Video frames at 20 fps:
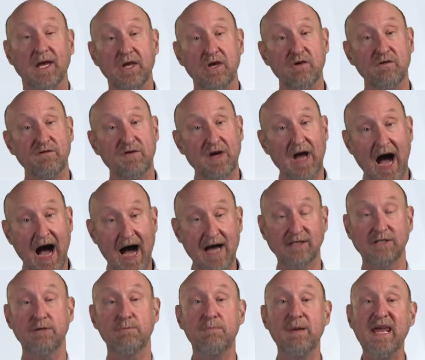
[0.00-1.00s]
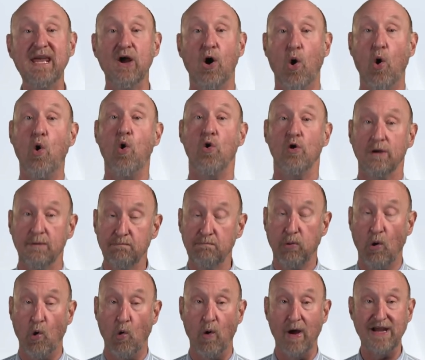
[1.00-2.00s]
You've got to be on
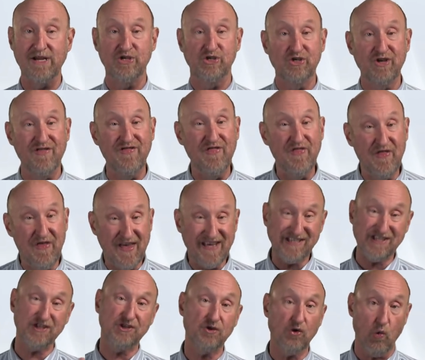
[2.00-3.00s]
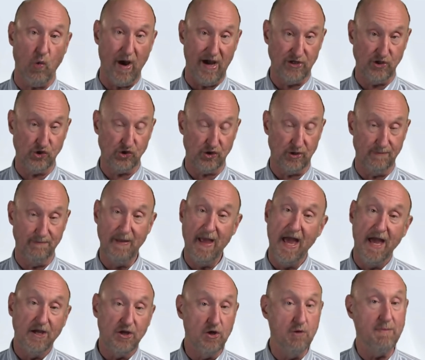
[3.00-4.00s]
point to this question.
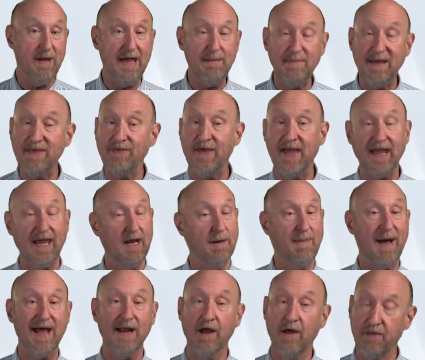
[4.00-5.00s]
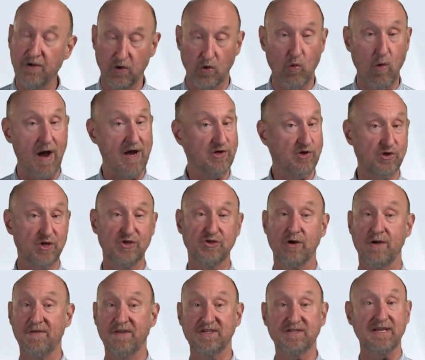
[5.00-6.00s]
You may be thinking about other questions
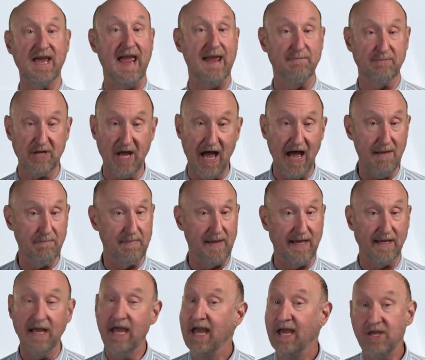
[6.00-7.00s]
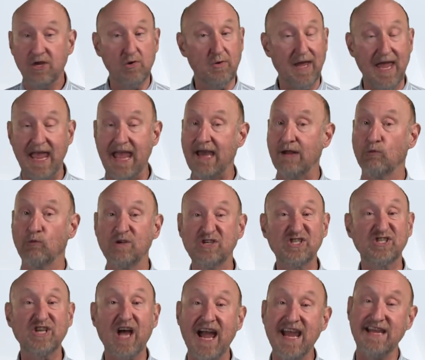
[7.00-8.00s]
on the same topic. You can't
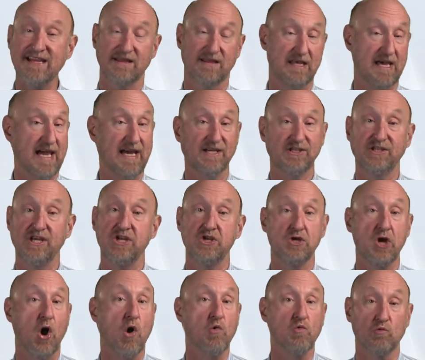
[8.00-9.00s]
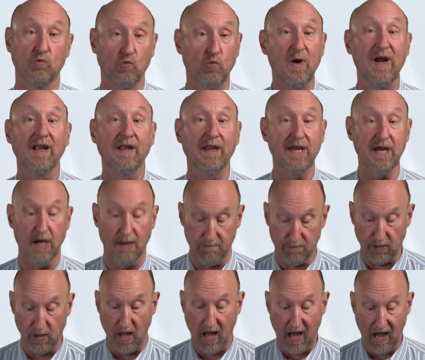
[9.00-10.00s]
recite things that don't really
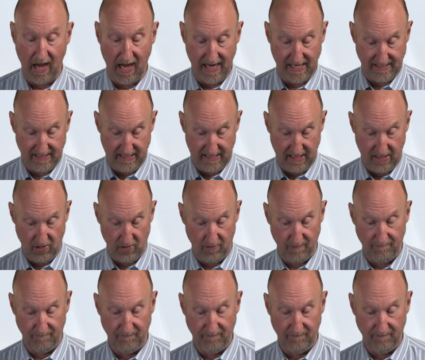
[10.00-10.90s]
apply here.